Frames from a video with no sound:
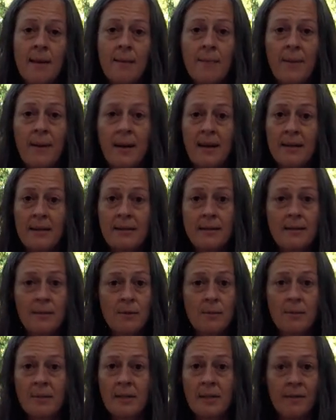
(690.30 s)
But I still
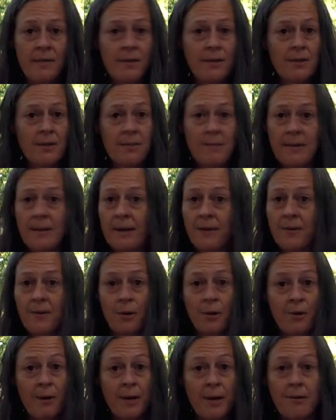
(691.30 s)
believe there's something out
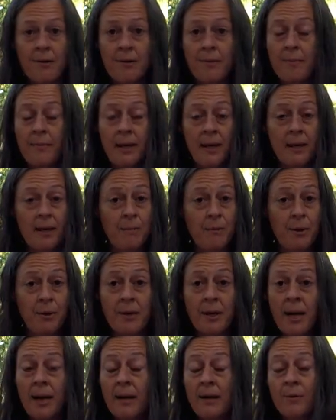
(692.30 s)
there greater than me,
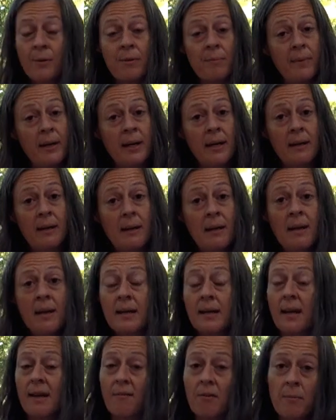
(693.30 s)
communicating with me,
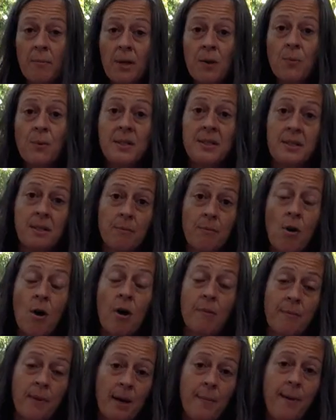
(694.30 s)
giving me wisdom
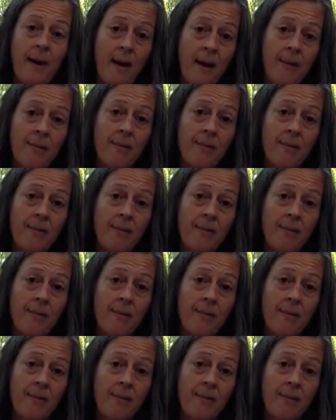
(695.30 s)
on my path.